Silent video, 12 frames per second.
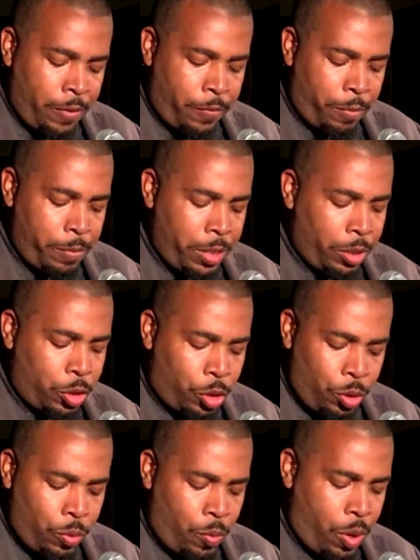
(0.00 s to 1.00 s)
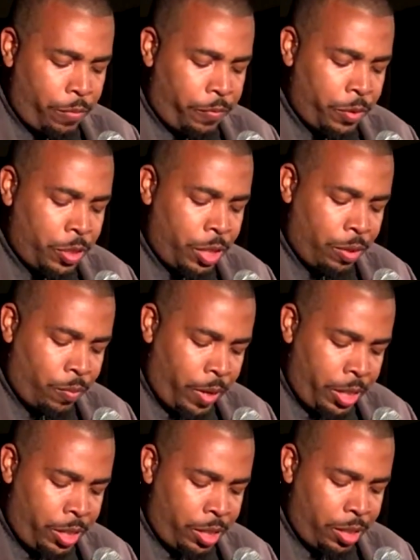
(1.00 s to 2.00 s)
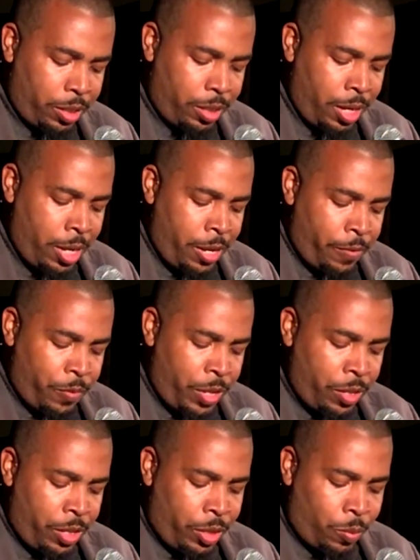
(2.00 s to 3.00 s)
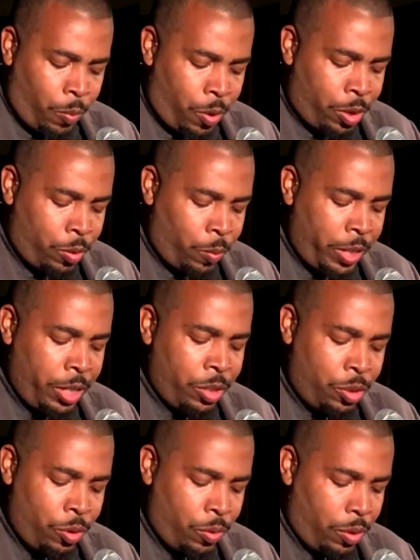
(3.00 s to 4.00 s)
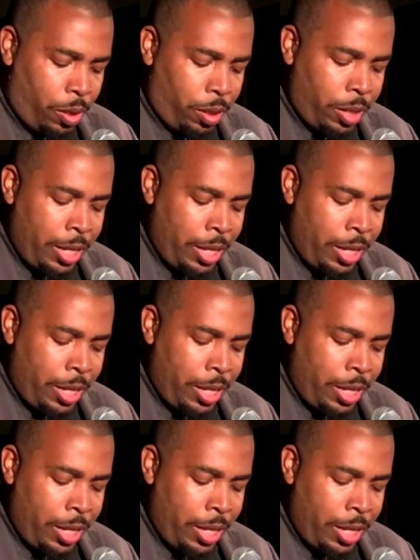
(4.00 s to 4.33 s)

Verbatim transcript: for me to chew on for generations, then this work will endure.